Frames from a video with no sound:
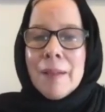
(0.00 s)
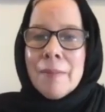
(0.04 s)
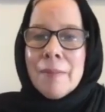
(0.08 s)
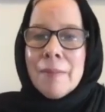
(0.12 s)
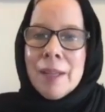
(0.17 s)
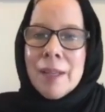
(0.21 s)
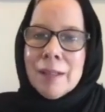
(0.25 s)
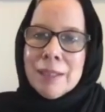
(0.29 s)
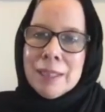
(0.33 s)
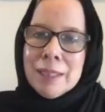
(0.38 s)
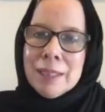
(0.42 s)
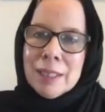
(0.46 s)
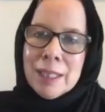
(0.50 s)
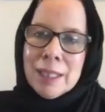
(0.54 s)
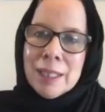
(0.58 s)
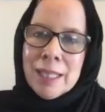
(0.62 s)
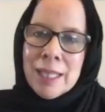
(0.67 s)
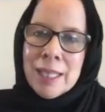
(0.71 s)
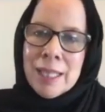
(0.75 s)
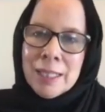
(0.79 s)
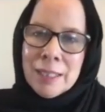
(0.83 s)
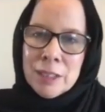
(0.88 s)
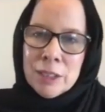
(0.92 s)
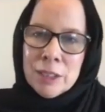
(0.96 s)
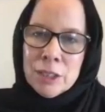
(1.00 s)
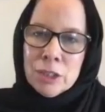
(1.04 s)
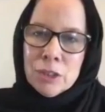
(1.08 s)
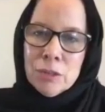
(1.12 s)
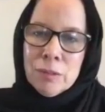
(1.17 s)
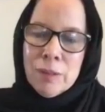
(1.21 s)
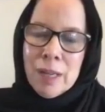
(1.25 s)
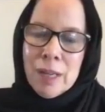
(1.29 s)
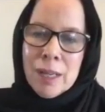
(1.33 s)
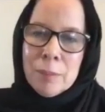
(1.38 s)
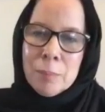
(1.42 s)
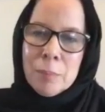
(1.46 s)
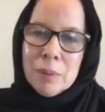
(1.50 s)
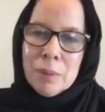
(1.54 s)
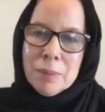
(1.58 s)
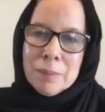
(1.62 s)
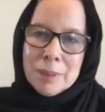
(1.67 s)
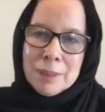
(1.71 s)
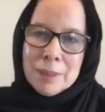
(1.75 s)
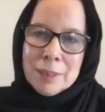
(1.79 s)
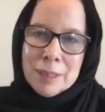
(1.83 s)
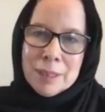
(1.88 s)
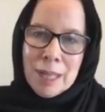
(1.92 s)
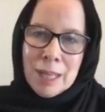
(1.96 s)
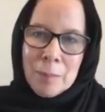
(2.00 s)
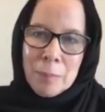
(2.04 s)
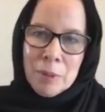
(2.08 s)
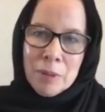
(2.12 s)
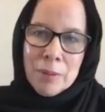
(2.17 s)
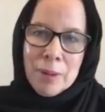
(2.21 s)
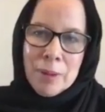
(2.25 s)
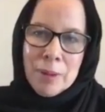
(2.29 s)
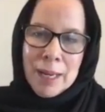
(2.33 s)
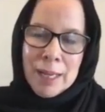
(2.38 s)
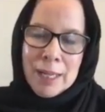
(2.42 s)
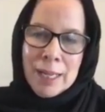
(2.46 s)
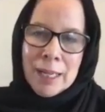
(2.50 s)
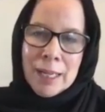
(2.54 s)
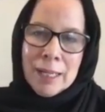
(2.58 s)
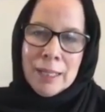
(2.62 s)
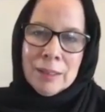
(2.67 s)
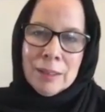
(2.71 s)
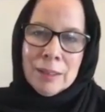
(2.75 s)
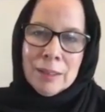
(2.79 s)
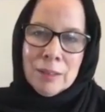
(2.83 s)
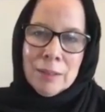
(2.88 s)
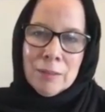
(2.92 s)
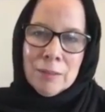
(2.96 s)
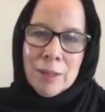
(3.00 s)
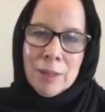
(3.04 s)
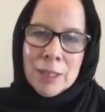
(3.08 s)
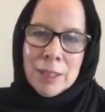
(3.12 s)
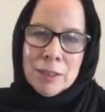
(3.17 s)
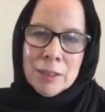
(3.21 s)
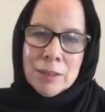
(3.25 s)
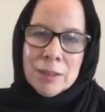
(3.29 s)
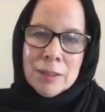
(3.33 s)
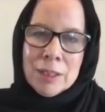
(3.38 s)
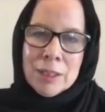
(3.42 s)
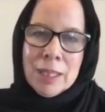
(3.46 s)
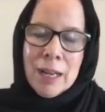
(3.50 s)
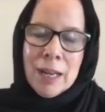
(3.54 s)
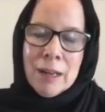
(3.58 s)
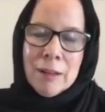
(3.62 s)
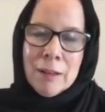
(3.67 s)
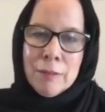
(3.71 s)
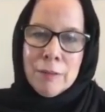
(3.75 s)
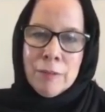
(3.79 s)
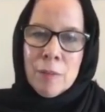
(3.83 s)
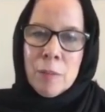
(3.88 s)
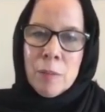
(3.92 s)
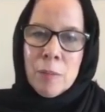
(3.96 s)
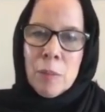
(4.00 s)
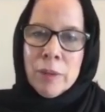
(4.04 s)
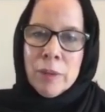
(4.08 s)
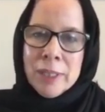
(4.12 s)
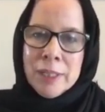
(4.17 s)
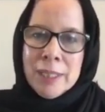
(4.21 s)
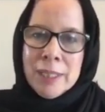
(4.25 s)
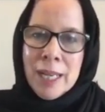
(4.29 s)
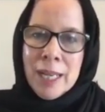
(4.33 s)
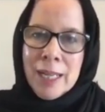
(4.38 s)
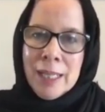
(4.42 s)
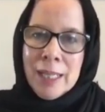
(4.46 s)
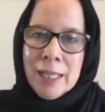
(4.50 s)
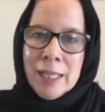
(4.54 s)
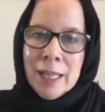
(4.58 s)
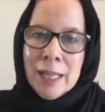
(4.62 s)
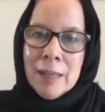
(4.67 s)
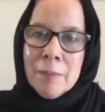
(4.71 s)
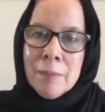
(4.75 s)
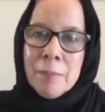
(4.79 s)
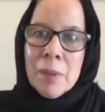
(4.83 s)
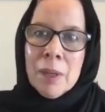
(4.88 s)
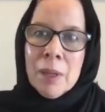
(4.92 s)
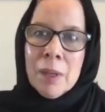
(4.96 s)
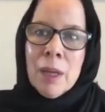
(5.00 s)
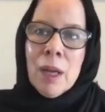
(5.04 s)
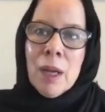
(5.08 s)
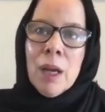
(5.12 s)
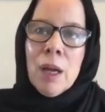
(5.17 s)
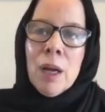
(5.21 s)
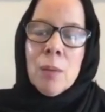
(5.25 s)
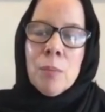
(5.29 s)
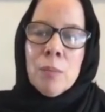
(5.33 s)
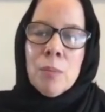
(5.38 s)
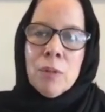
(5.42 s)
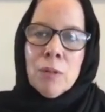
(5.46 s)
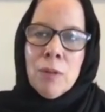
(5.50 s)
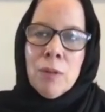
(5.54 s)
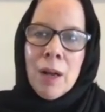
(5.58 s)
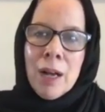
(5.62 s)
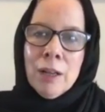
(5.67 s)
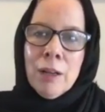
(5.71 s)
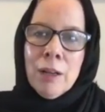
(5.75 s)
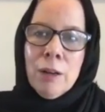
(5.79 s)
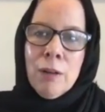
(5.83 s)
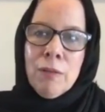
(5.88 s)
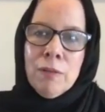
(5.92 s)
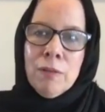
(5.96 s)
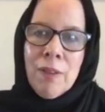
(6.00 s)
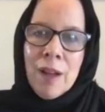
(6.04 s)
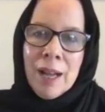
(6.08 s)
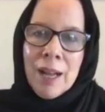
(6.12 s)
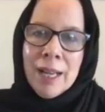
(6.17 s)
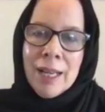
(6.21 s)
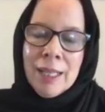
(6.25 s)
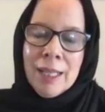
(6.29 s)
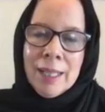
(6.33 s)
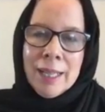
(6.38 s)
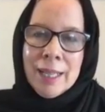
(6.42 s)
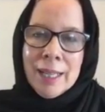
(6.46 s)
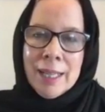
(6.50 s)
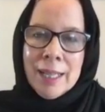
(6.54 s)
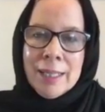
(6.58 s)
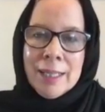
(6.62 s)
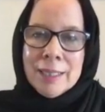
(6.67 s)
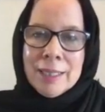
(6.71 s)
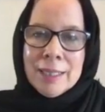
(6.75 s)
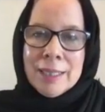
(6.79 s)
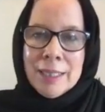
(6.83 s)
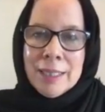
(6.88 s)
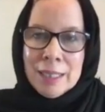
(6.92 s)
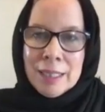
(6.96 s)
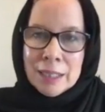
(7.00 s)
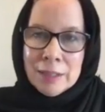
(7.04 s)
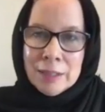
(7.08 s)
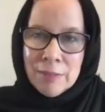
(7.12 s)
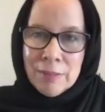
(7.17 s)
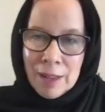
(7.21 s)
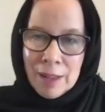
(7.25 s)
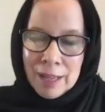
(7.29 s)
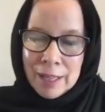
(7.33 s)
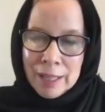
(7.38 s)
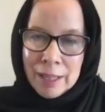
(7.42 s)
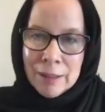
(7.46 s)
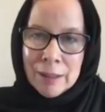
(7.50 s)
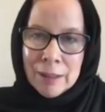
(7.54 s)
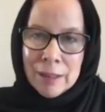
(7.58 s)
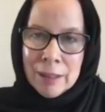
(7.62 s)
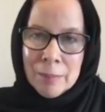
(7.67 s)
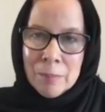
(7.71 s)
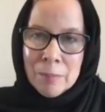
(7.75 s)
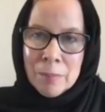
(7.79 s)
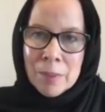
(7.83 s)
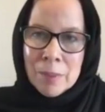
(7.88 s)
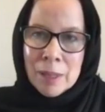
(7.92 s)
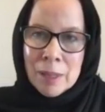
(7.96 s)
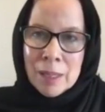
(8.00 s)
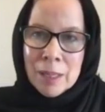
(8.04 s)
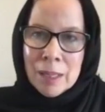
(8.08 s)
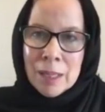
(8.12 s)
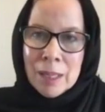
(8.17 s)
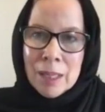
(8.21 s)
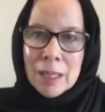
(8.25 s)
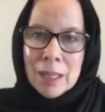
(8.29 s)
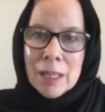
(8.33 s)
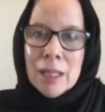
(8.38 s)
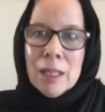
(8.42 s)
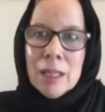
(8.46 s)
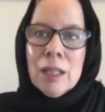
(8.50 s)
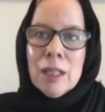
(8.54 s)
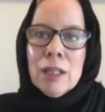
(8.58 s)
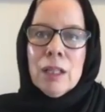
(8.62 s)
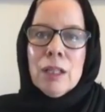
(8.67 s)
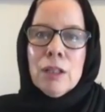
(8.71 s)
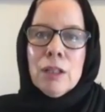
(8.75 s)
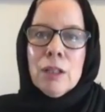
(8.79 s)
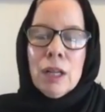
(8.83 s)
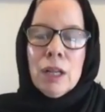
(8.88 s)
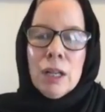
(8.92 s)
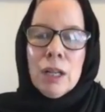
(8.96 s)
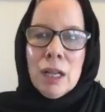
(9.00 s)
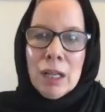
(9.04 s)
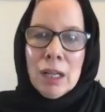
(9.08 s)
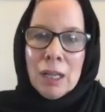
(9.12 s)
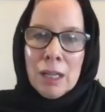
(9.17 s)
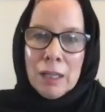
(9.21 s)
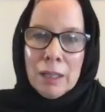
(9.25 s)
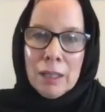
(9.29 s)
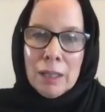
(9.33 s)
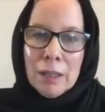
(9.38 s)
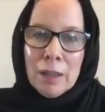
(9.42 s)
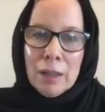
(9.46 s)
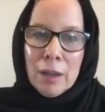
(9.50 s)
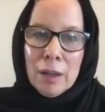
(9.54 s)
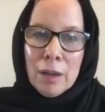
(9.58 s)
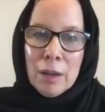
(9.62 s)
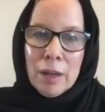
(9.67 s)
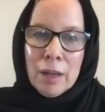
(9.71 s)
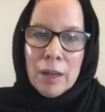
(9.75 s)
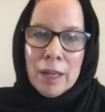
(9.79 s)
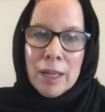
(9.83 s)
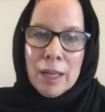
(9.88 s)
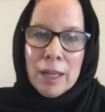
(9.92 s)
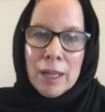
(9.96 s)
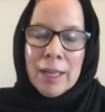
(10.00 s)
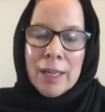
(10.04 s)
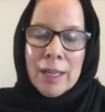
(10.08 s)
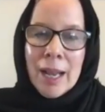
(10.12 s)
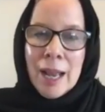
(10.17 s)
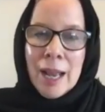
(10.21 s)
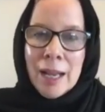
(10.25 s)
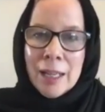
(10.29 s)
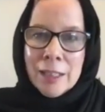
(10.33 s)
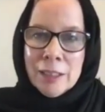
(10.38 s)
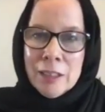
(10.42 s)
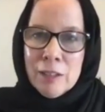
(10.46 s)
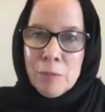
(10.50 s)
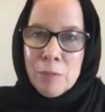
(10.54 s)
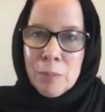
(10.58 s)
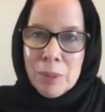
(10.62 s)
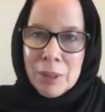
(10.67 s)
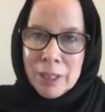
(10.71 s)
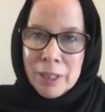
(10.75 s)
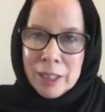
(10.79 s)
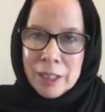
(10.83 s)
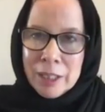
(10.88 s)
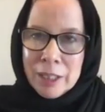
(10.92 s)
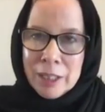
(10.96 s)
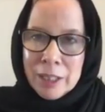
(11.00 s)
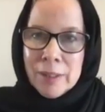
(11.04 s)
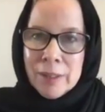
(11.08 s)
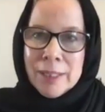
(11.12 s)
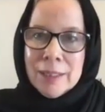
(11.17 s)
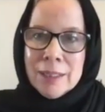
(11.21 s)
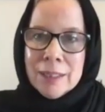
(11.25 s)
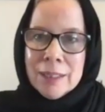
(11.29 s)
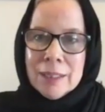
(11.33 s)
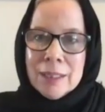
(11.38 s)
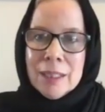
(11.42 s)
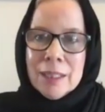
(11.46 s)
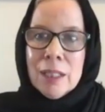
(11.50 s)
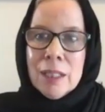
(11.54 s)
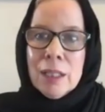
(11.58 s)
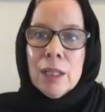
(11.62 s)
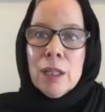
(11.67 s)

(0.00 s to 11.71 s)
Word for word: There's a thin strip separating the Western Sahara from Mauritania. Morocco violated the ceasefire uh, in an act of belligerence